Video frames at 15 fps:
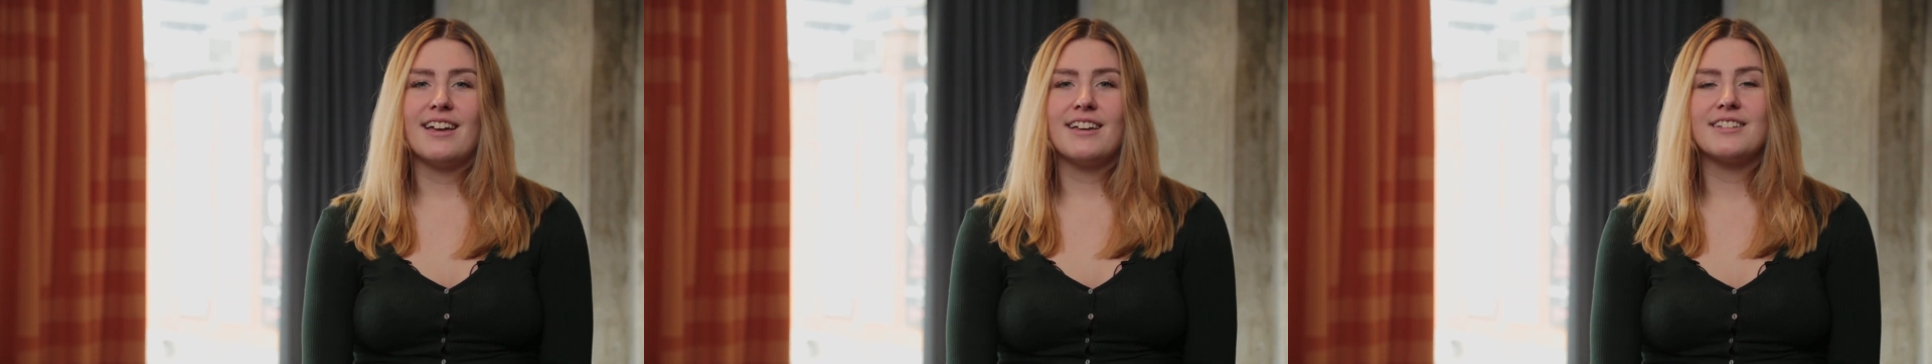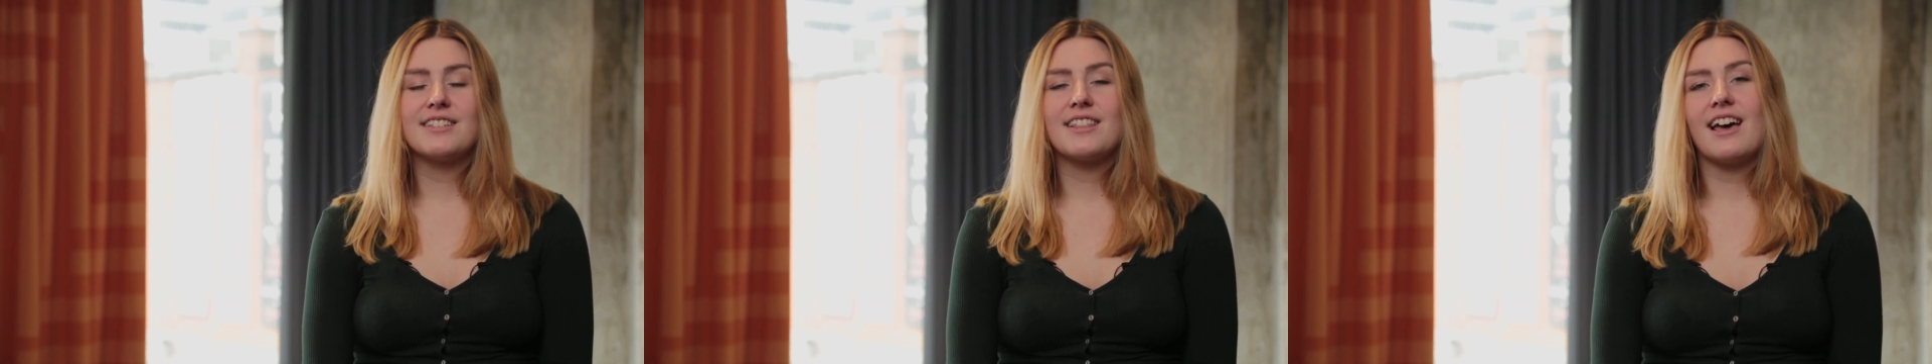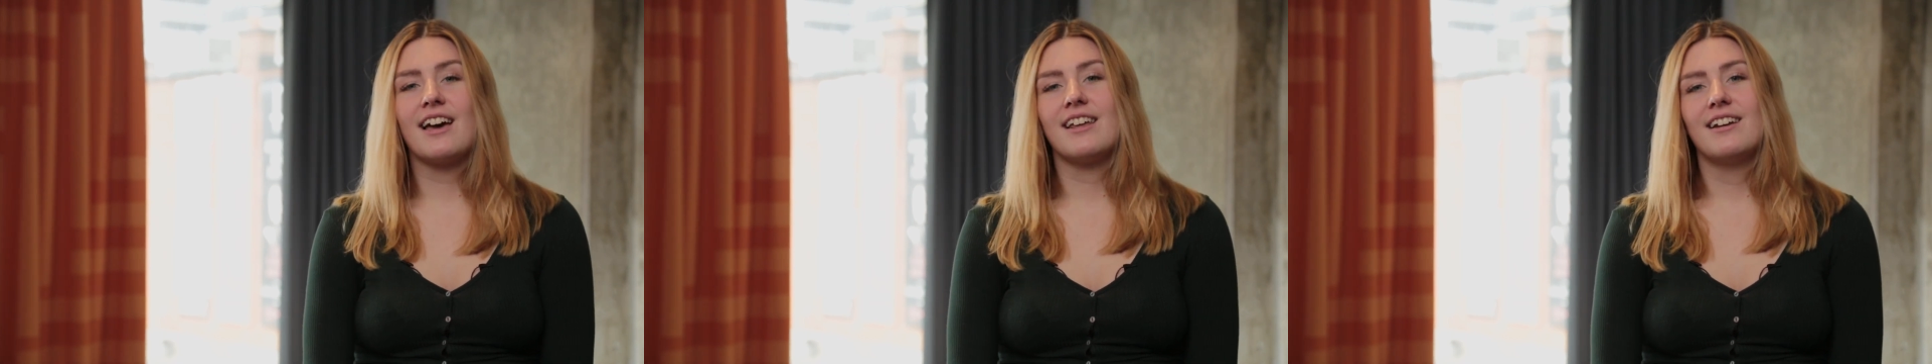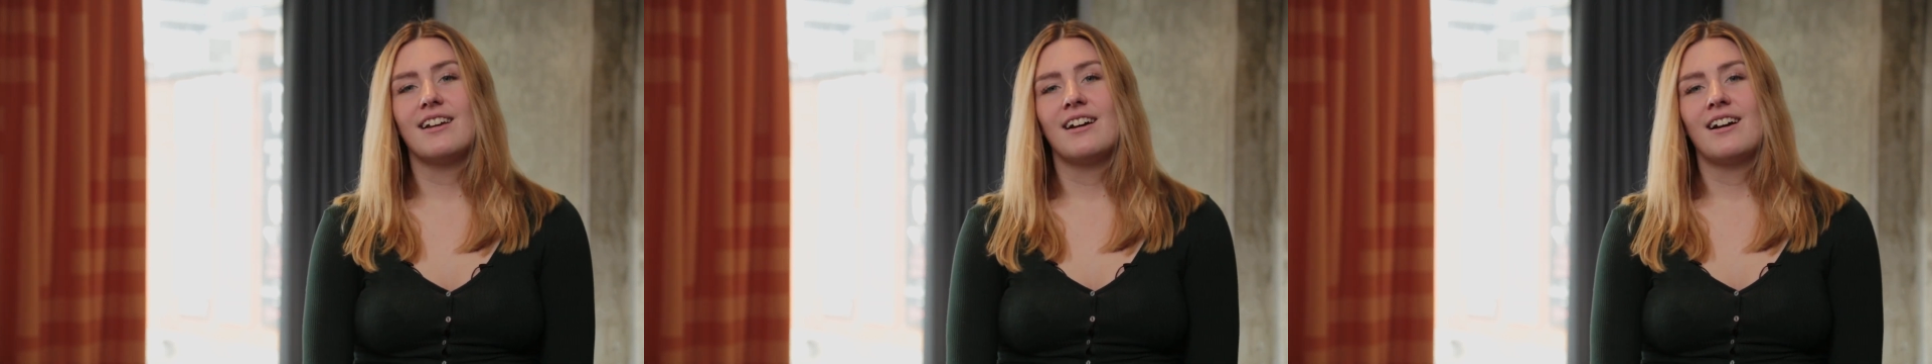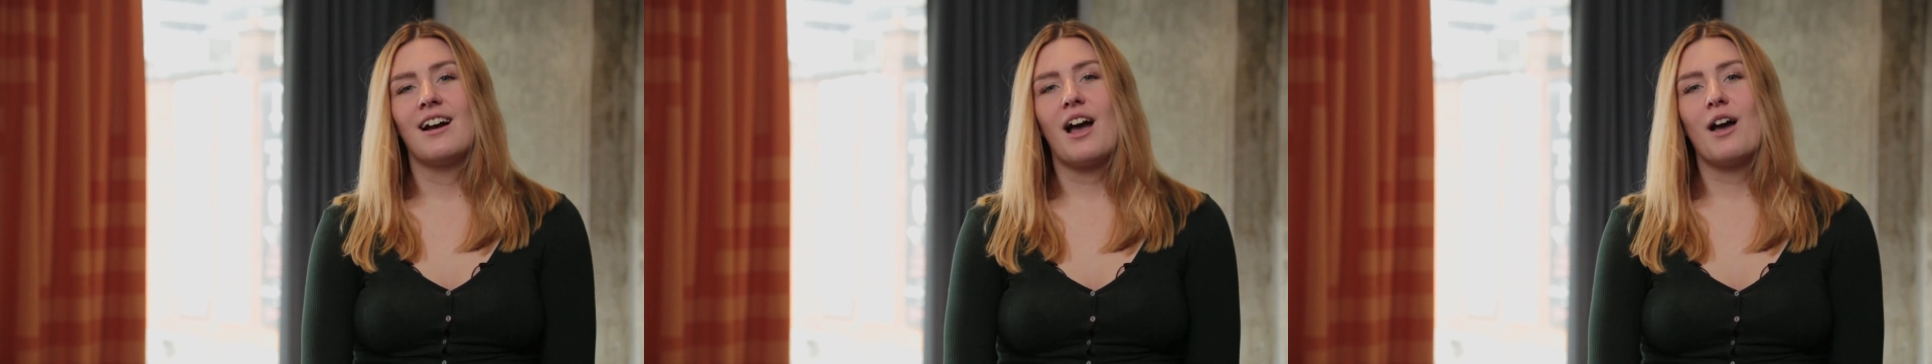is that
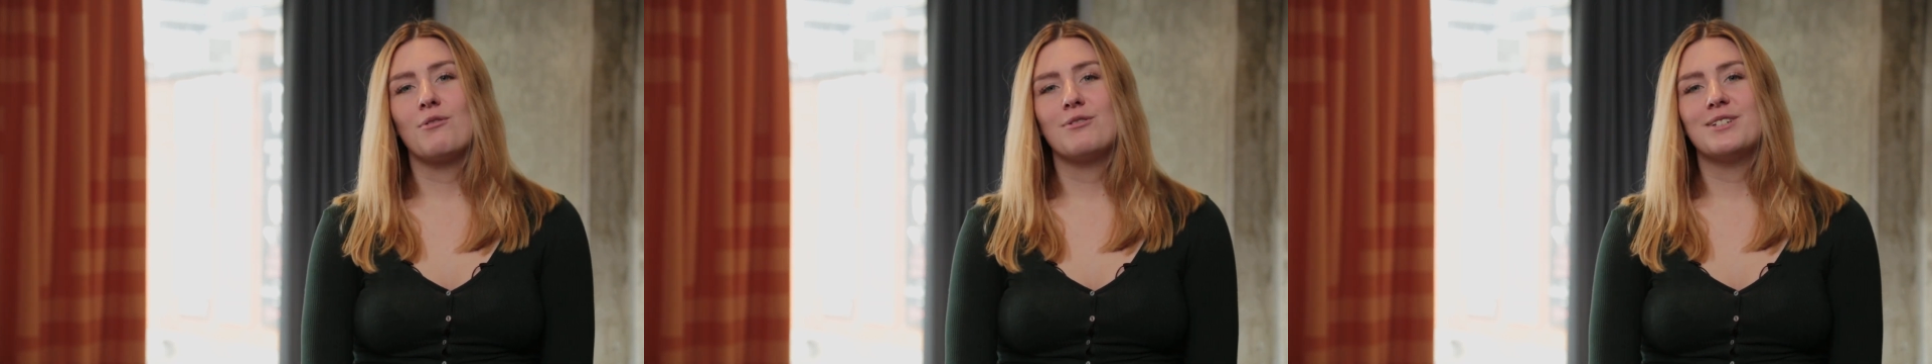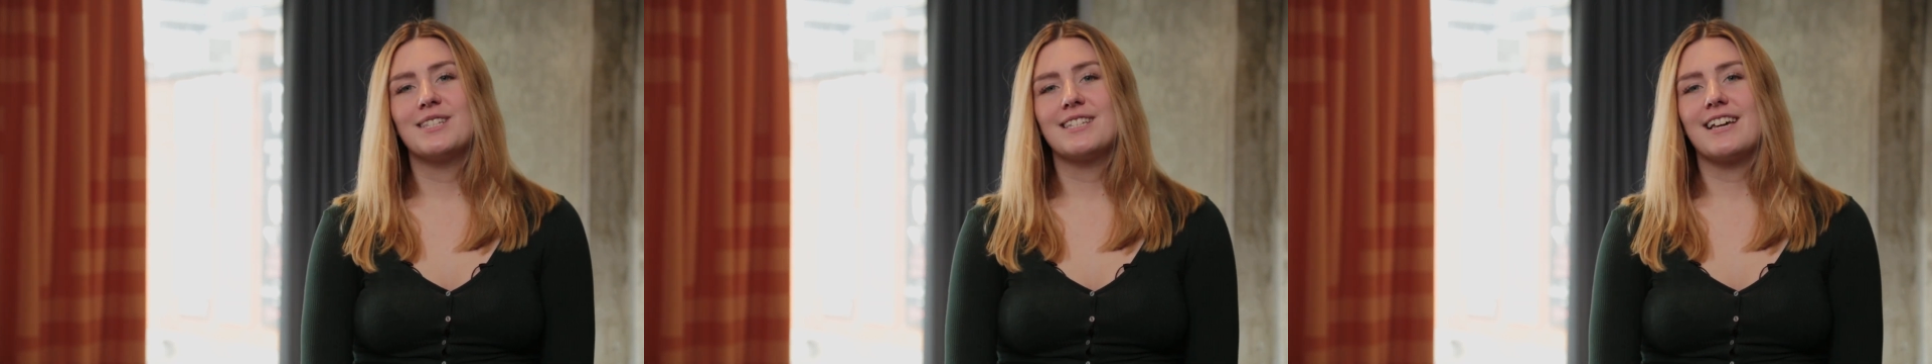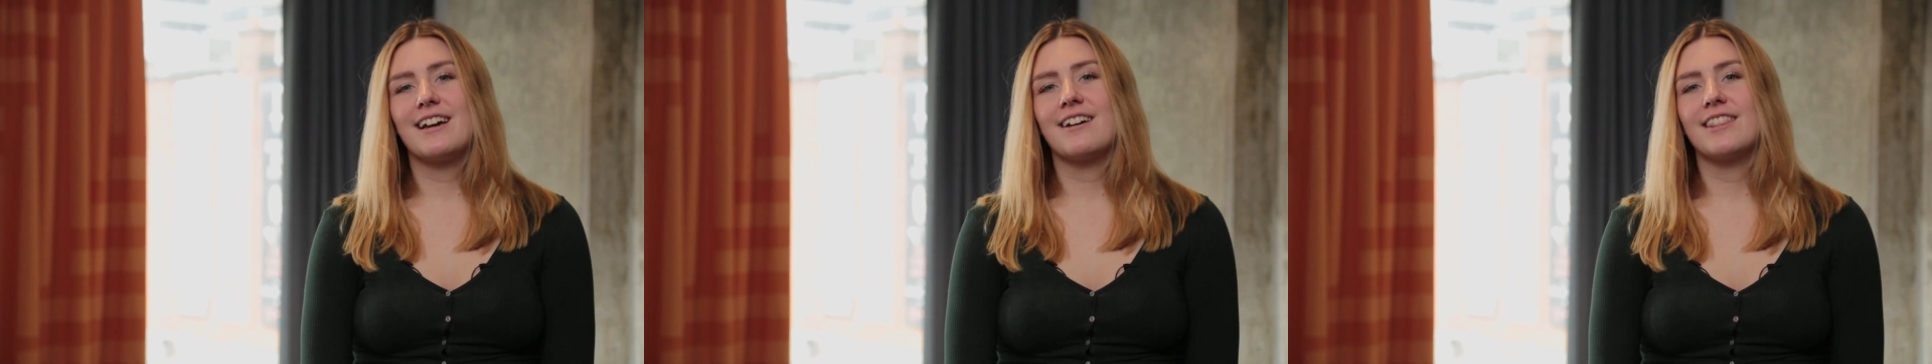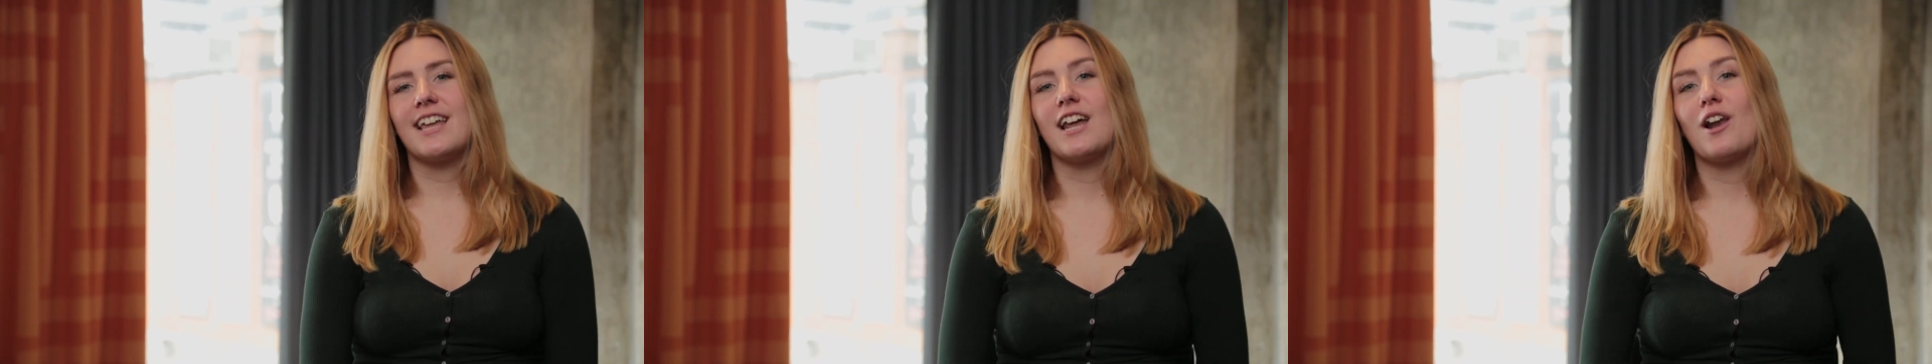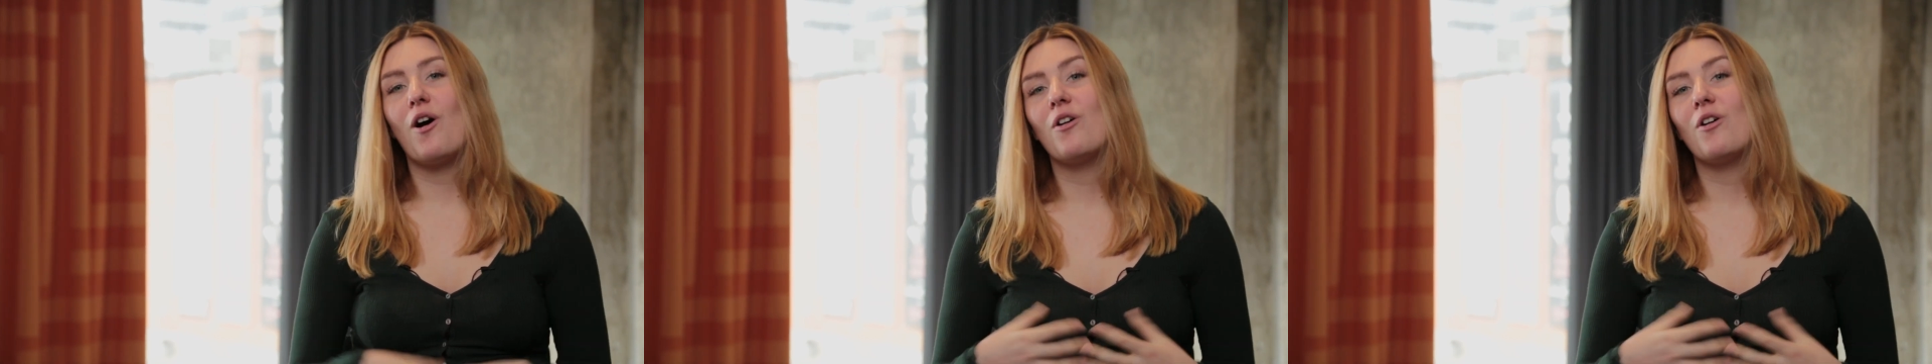I was scared that